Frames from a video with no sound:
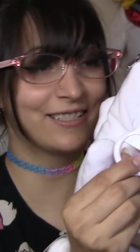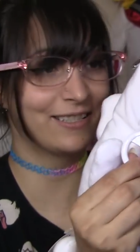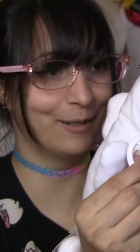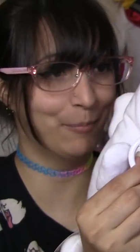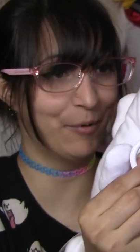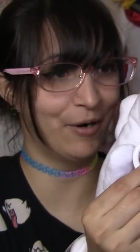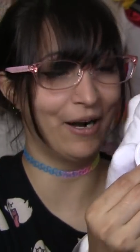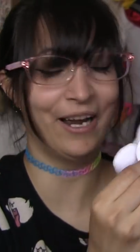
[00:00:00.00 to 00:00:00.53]

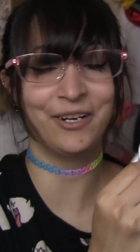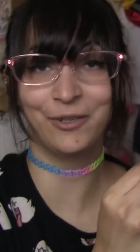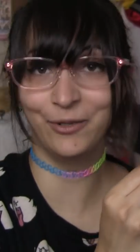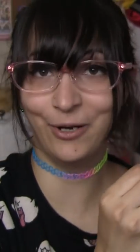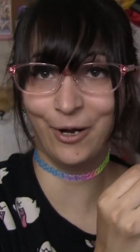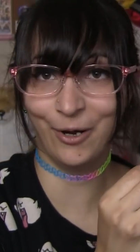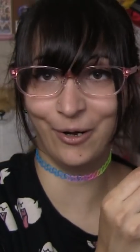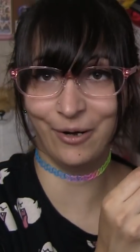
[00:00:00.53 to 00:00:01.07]
zipper, I don't
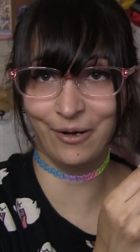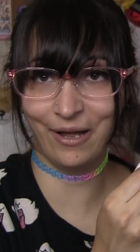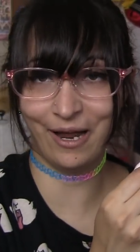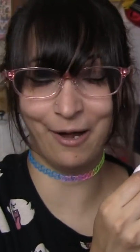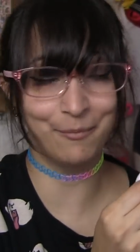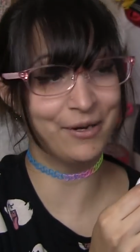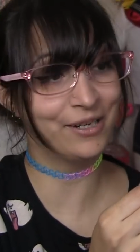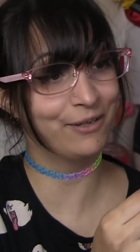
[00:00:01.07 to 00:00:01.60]
know
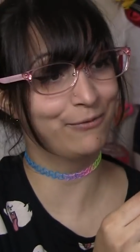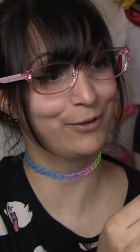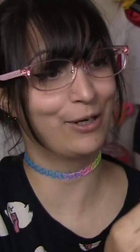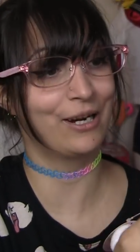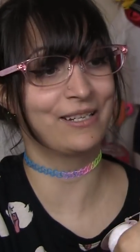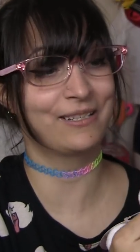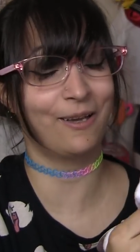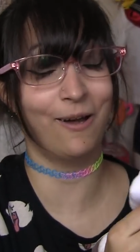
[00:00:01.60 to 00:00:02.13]
how many of you
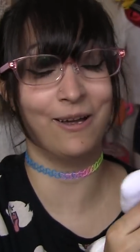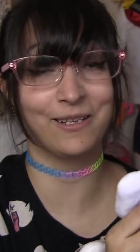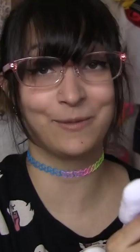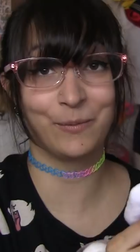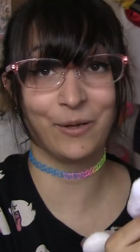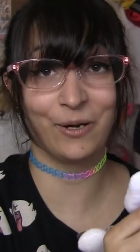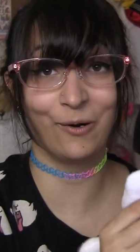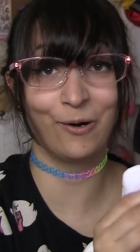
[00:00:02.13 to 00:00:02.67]
guys
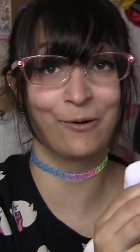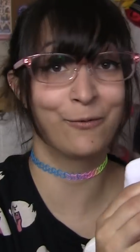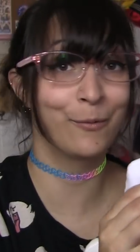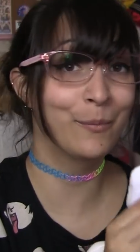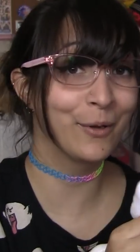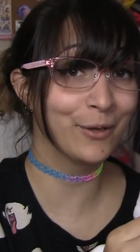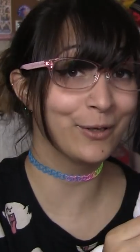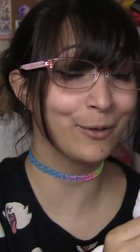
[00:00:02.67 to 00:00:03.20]
cosplay or
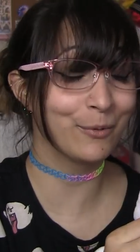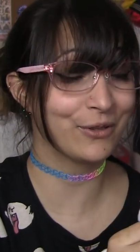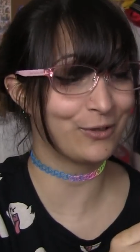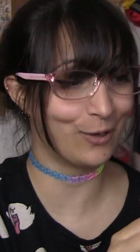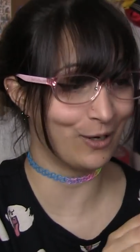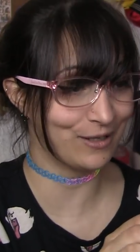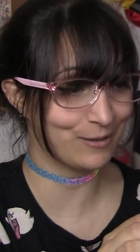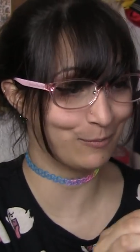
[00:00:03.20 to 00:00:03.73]
familiar with
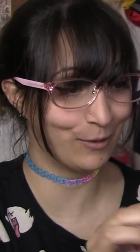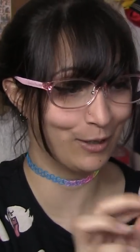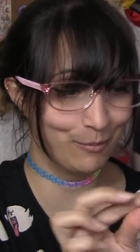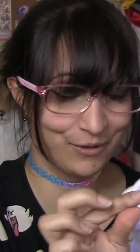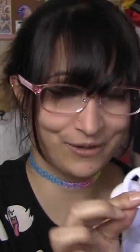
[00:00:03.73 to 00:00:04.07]
cosplay,